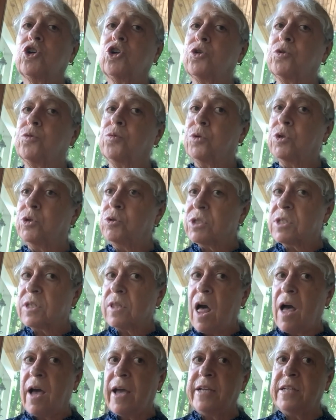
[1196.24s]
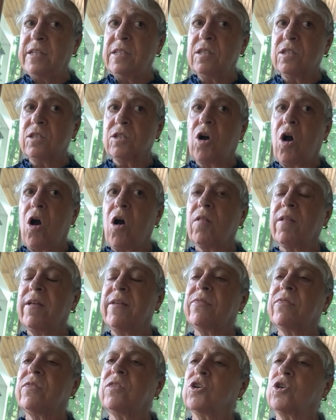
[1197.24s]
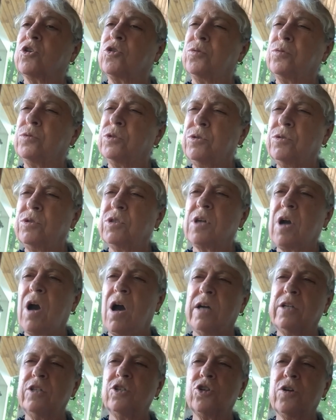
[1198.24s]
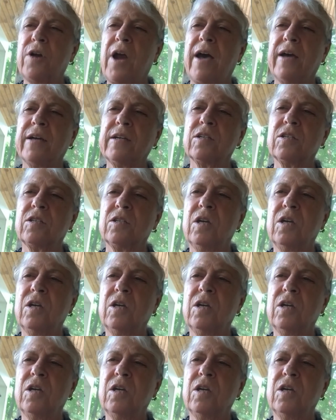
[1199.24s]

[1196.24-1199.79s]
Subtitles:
Cruise lines call it the cruise contract.